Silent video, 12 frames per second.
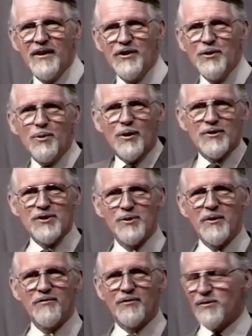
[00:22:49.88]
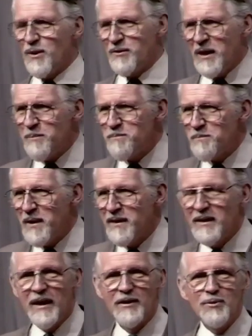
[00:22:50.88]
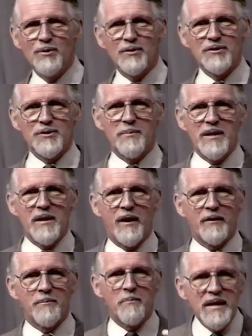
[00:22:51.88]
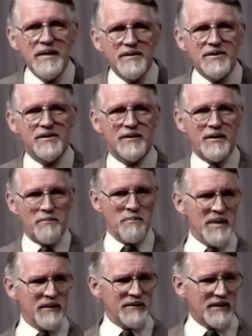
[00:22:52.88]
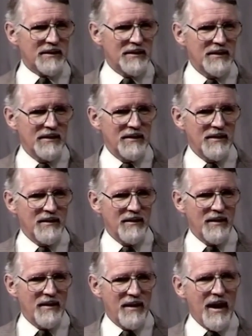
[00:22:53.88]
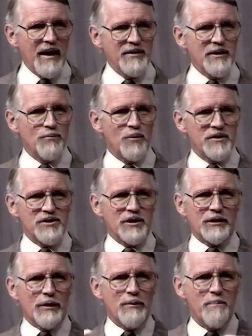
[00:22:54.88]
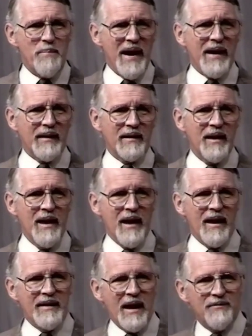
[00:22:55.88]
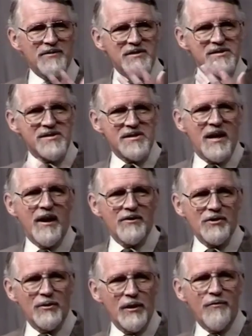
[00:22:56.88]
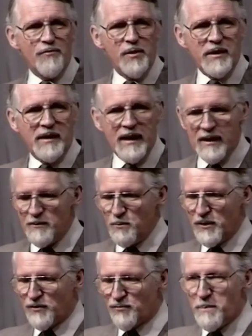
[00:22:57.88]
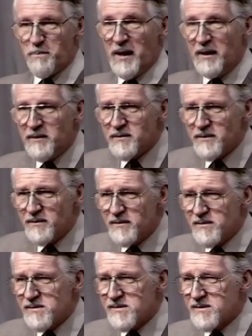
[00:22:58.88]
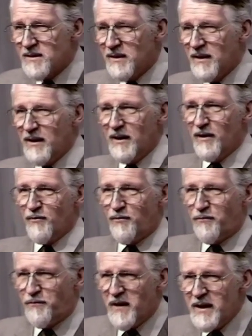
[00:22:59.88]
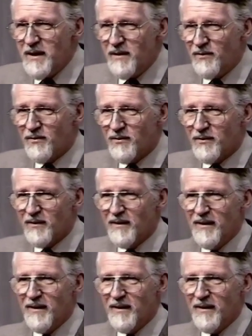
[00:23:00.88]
You ought to have grown up by now. You ought to be on meat, not milk. I don't want to go back and have to start all over again with repentance, faith,